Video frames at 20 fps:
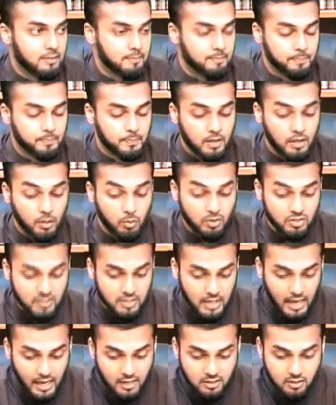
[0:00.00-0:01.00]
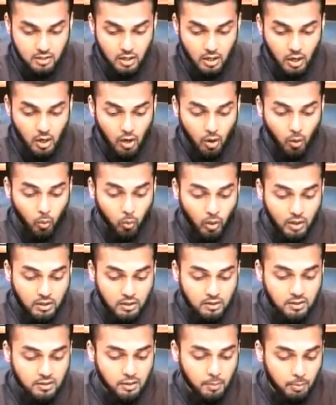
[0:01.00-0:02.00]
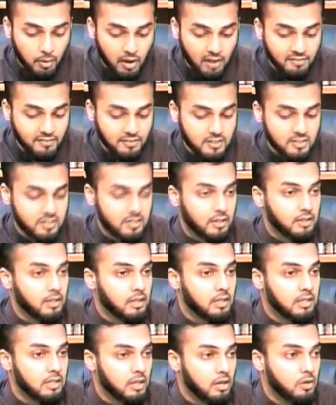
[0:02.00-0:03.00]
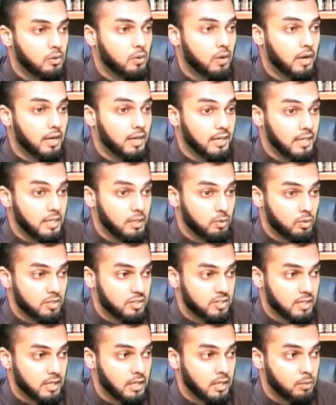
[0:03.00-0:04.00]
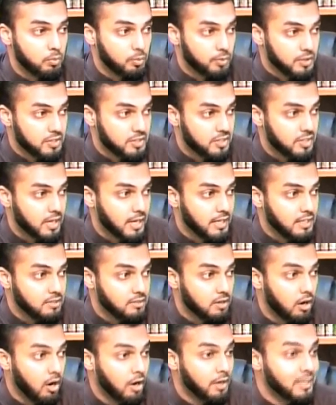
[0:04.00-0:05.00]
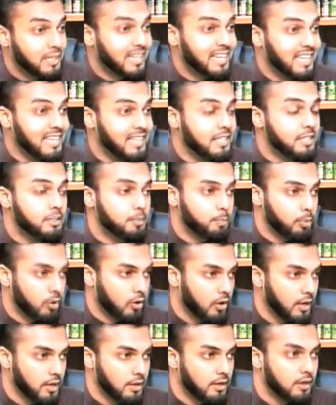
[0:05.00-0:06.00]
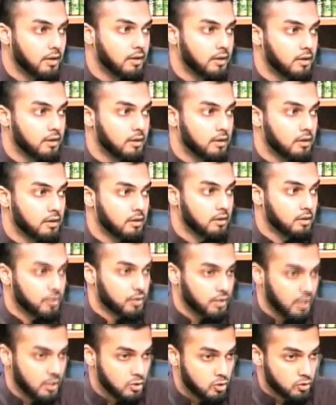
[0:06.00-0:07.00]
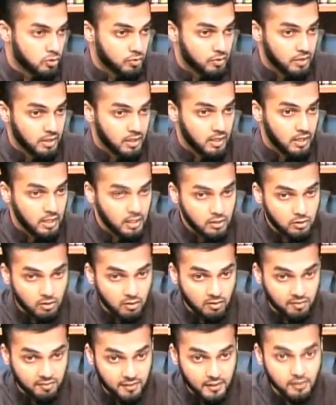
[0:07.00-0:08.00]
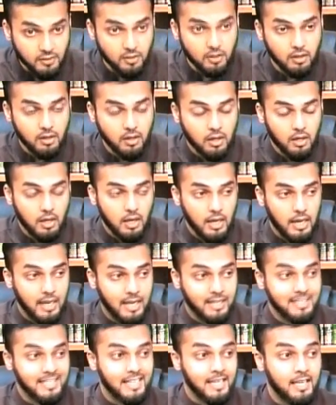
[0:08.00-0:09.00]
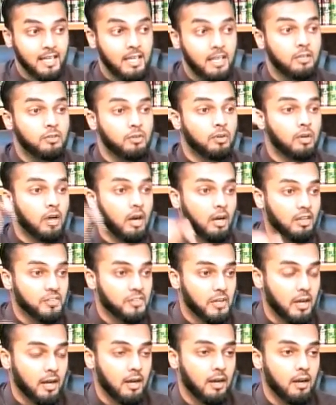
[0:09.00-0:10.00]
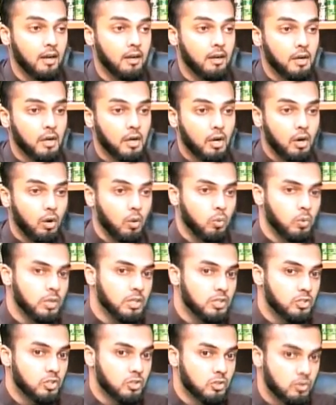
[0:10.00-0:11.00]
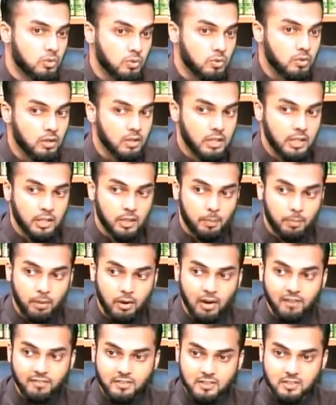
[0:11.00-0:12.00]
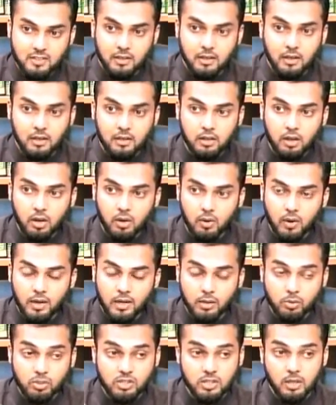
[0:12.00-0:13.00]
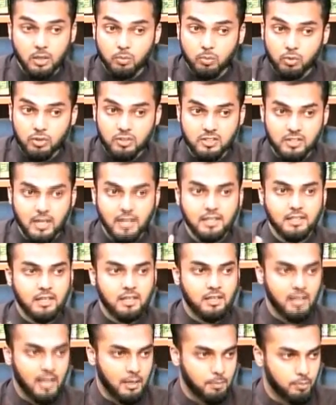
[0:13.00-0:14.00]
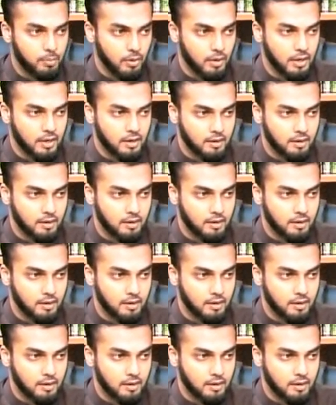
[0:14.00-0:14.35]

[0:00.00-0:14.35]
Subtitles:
he was asked, what did the Prophet sallallahu alaihi wasallam recite on Eid prayer? Okay, so the Eid al-Fitr and the Eid al-Adha. What surah did the Prophet sallallahu alaihi wasallam recite in that prayer?